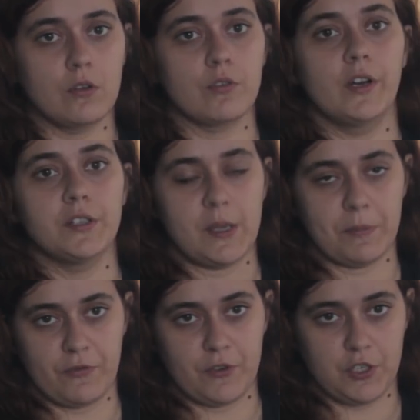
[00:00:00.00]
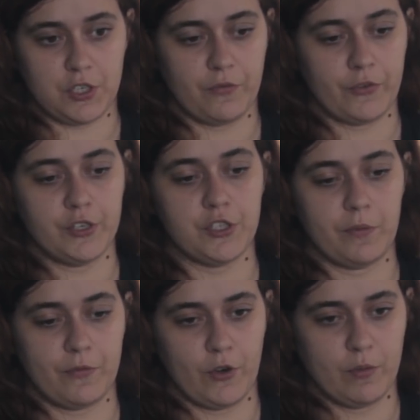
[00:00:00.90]
create a type definition for each of
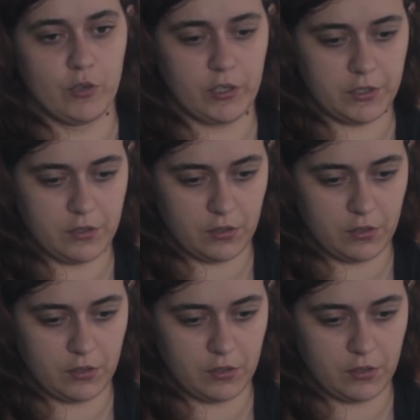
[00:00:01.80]
the frameworks.